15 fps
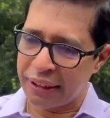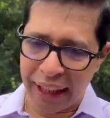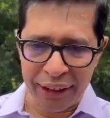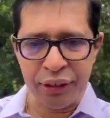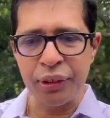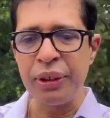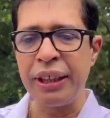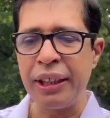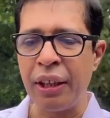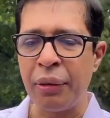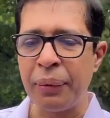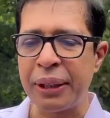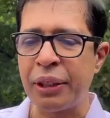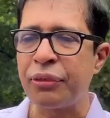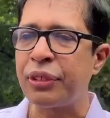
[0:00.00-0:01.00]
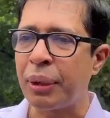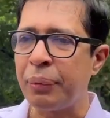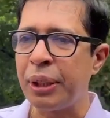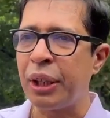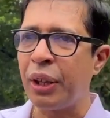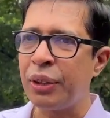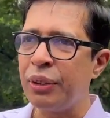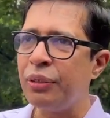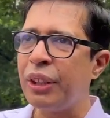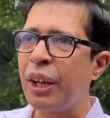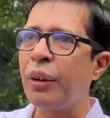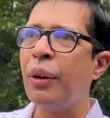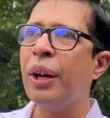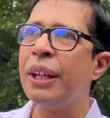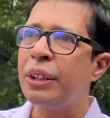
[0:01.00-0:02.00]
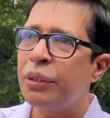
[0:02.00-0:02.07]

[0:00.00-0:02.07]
thanks to the government of tamil nadu we are going